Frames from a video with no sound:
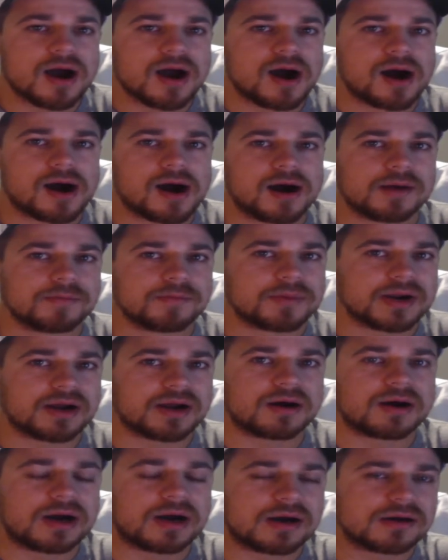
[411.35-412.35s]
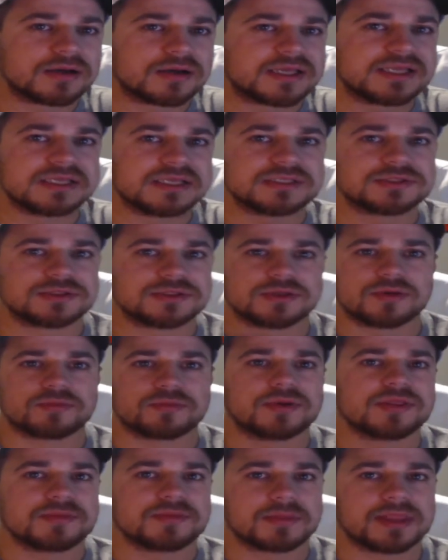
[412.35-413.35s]
Um, but I'll I'll get into a
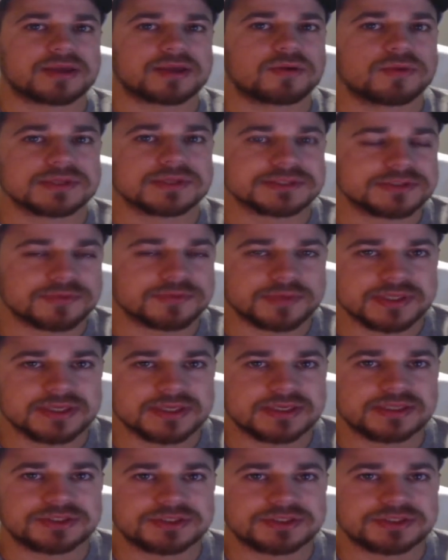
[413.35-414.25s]
rhythm like once a week,